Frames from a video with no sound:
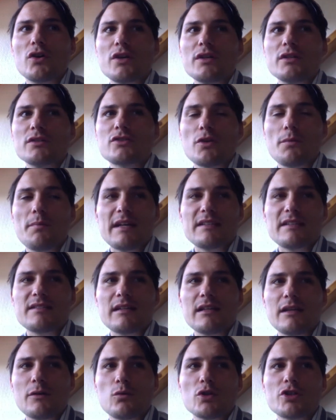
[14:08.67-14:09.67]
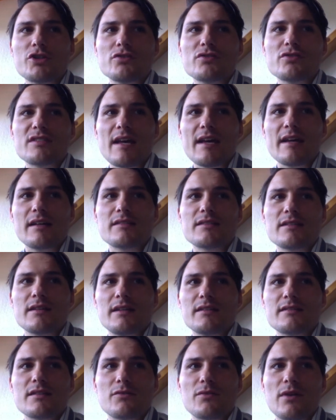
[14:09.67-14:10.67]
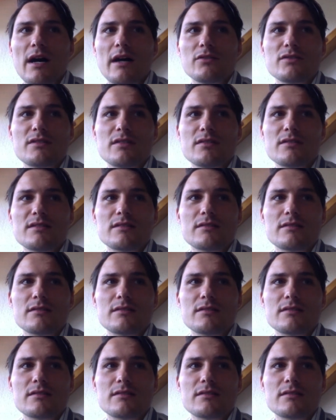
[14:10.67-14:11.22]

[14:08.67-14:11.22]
So basically, would you say it's around,